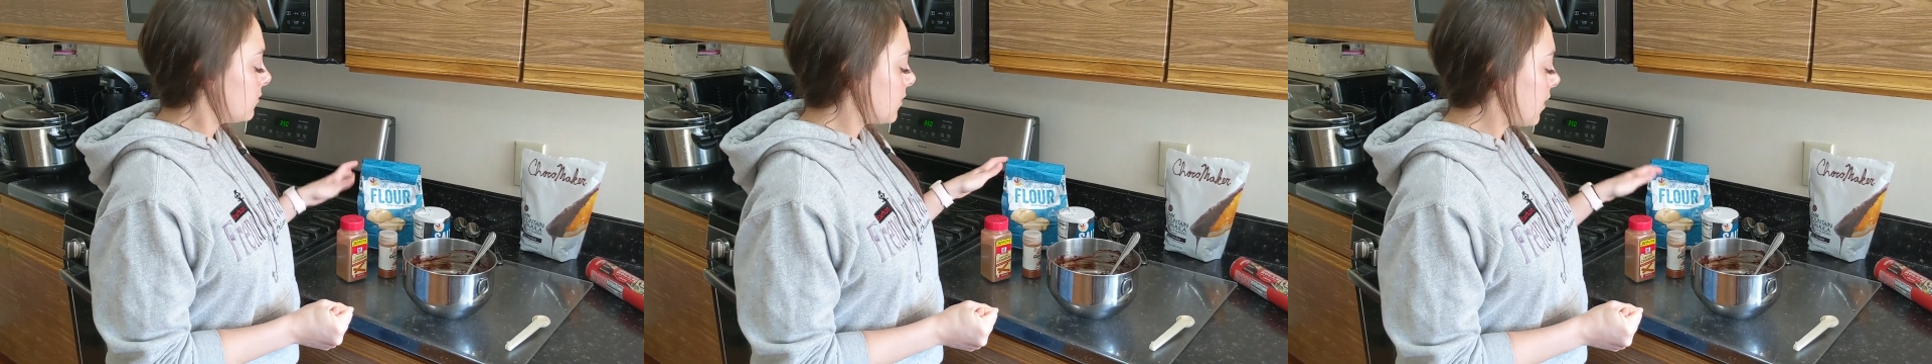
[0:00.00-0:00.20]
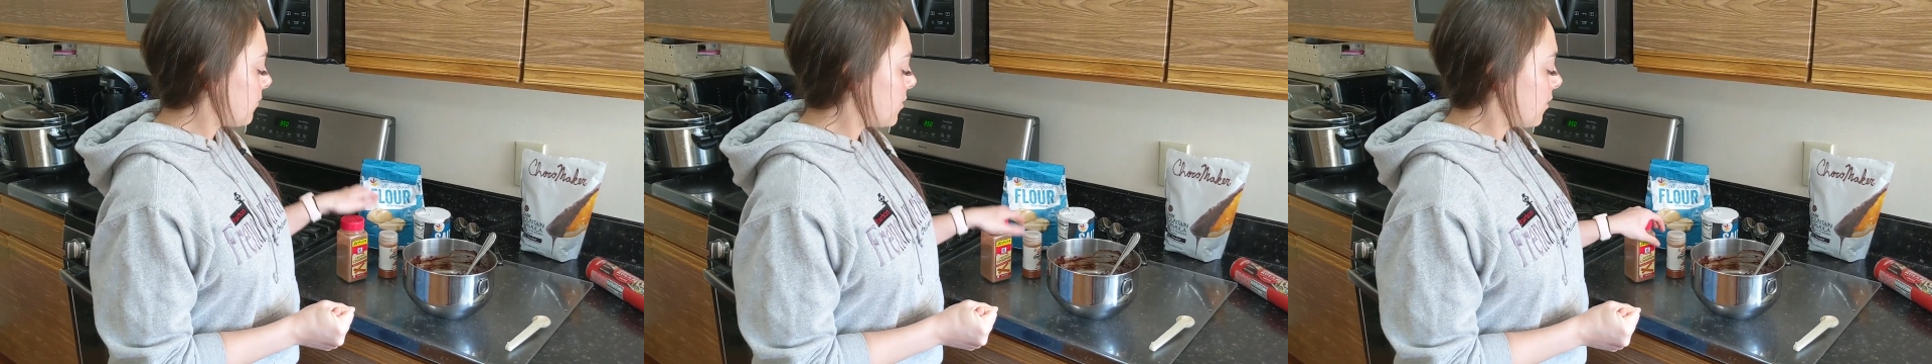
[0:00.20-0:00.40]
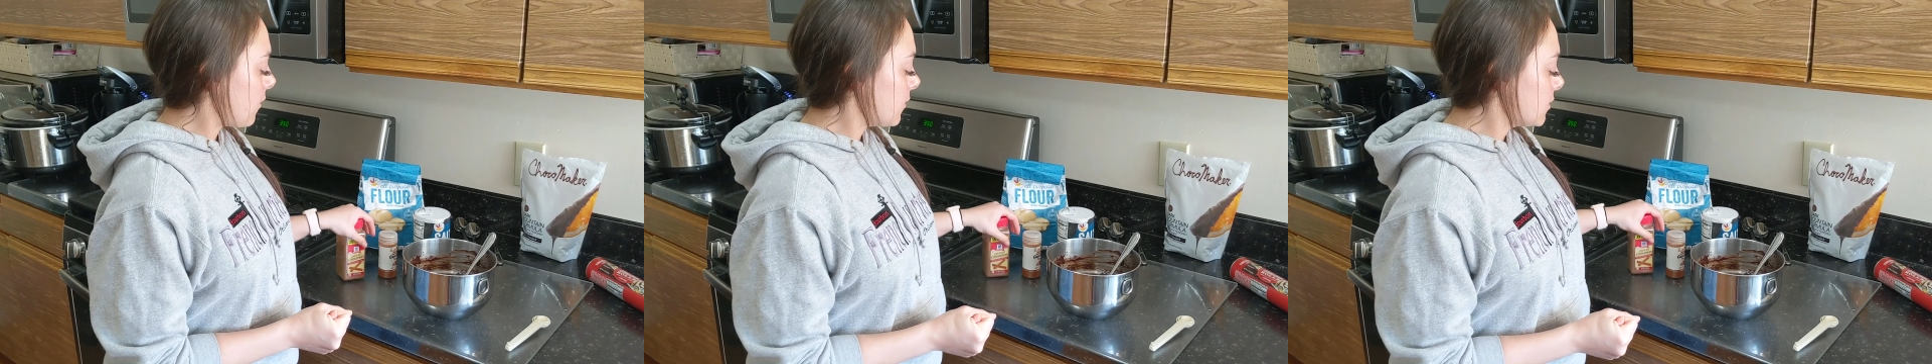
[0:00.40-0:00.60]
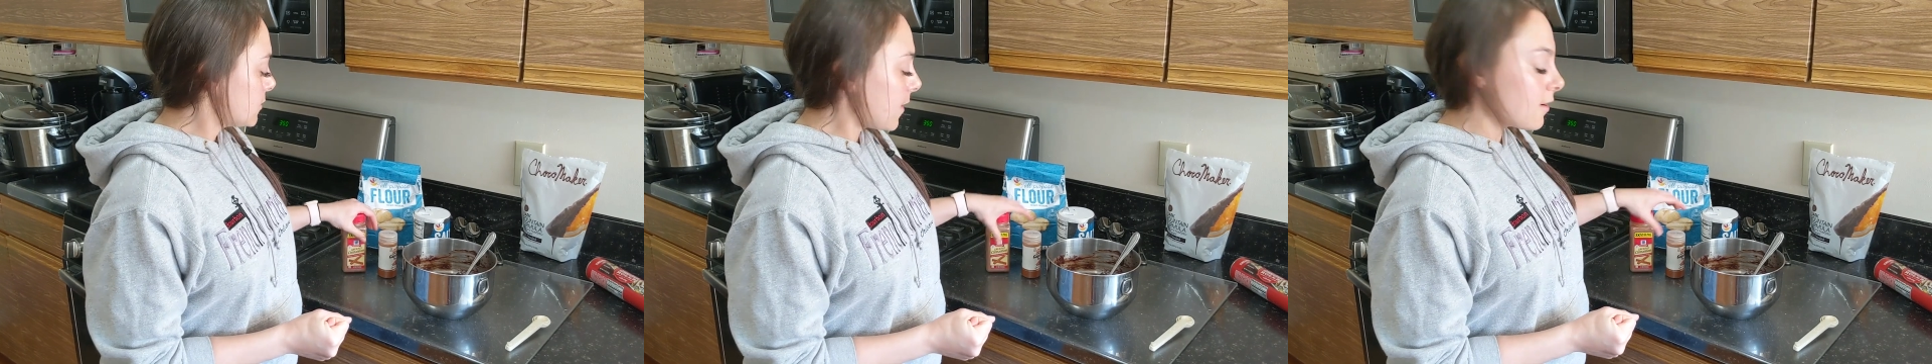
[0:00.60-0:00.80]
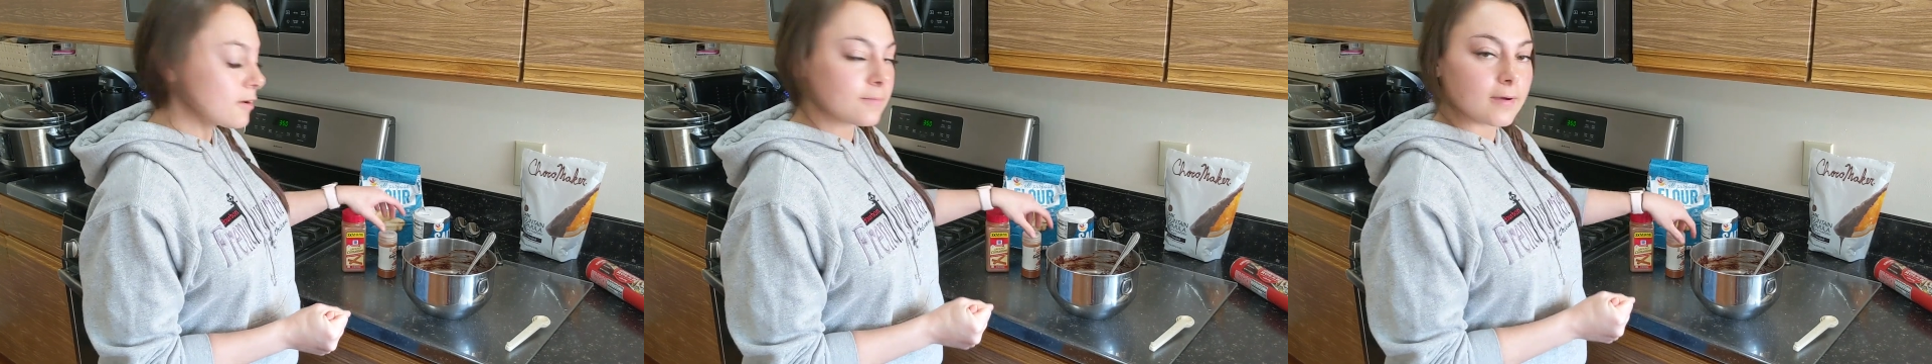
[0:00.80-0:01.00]
that we are
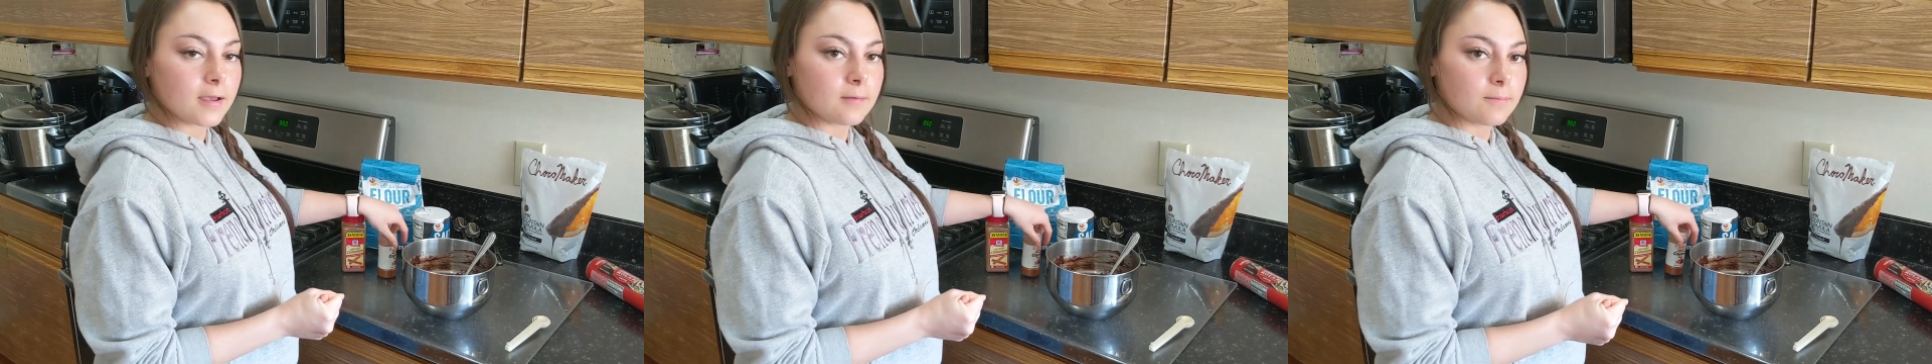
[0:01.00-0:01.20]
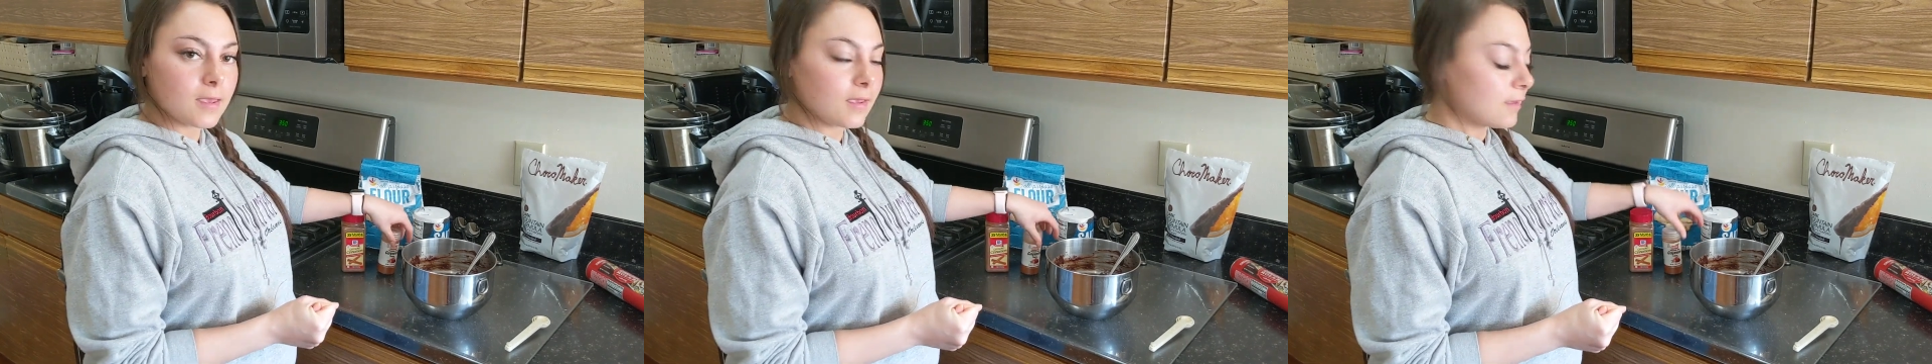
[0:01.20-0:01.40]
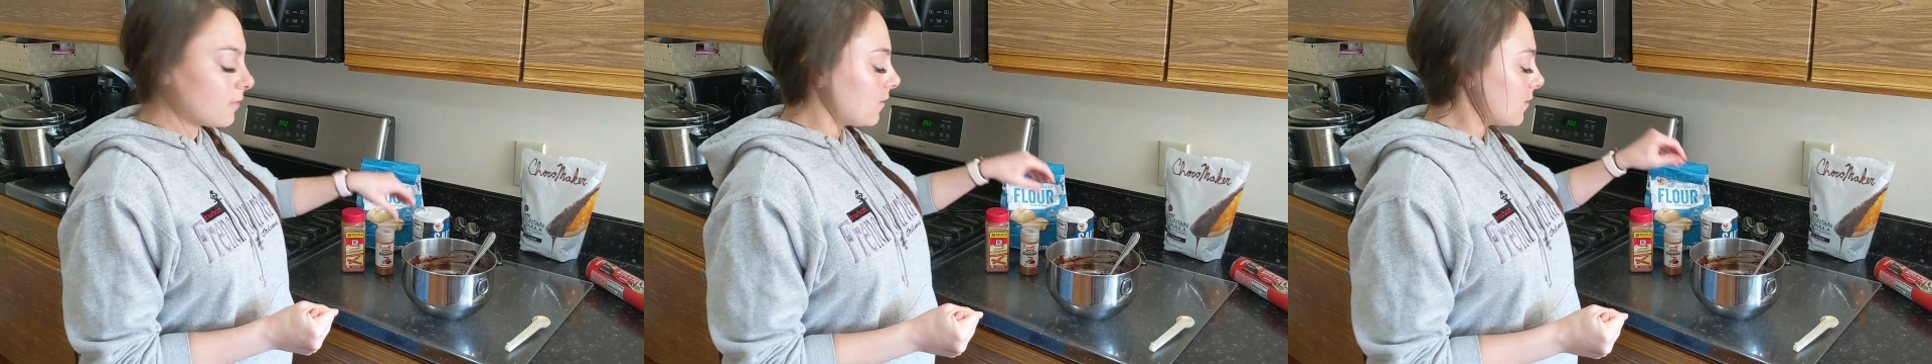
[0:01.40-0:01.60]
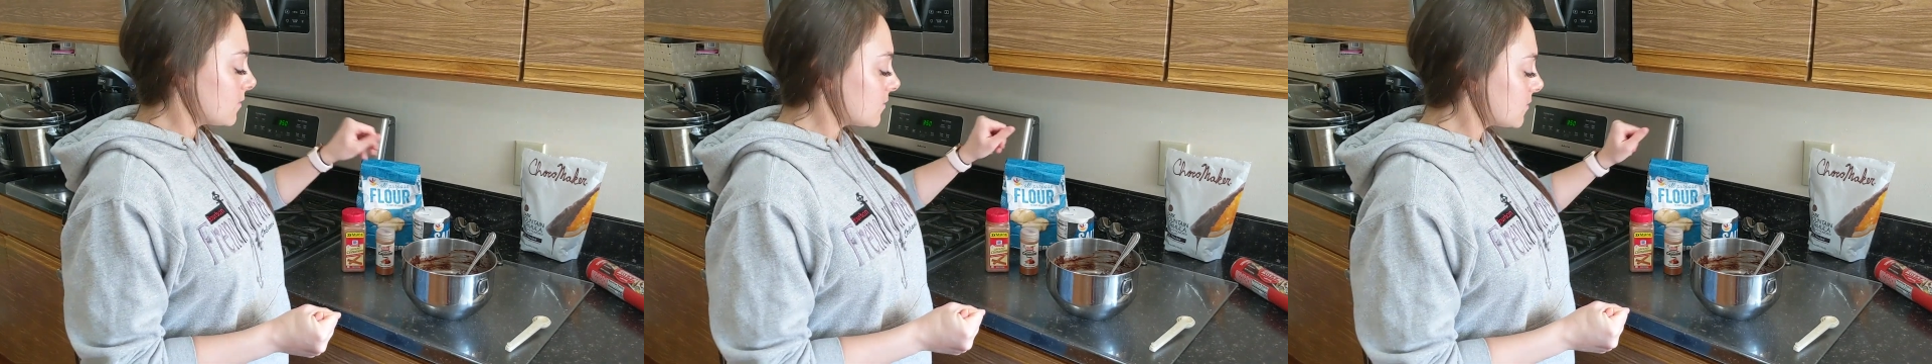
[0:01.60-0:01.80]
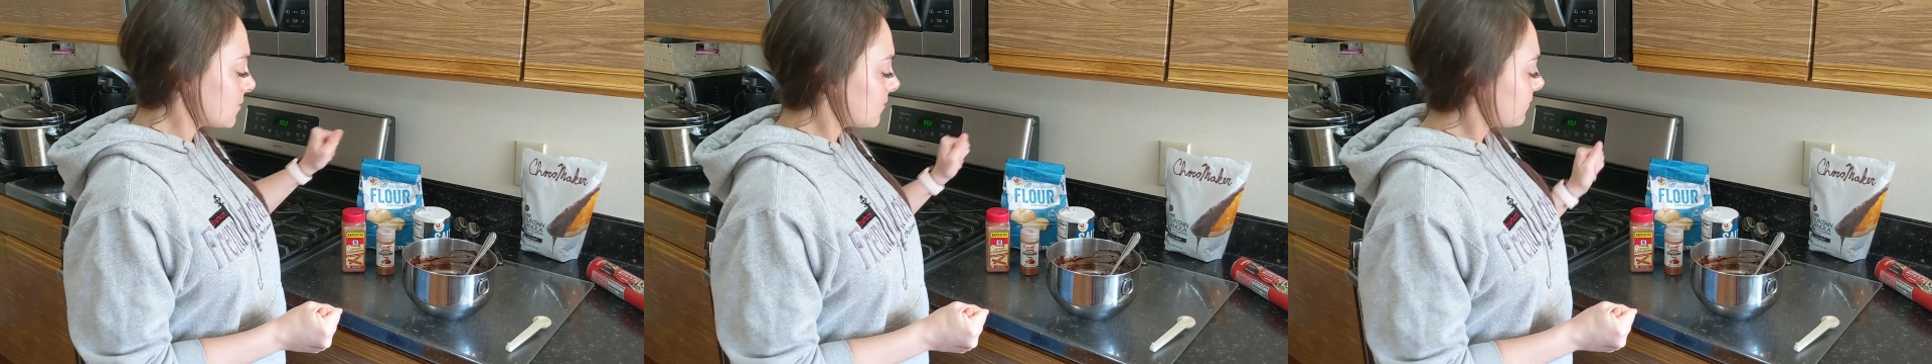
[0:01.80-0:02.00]
inspired by in baking
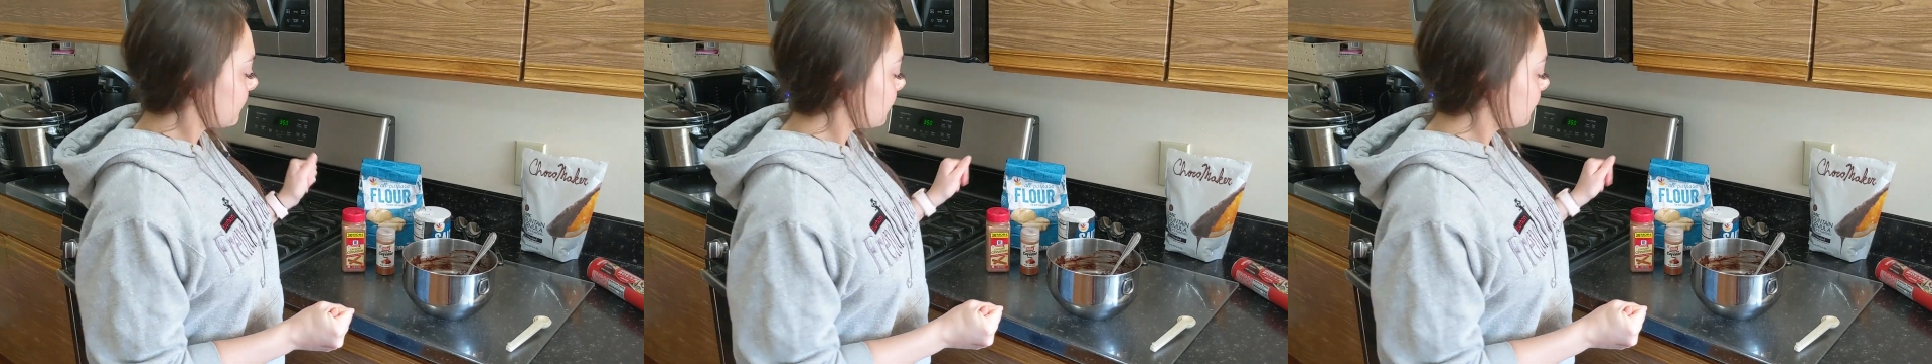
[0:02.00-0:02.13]
this.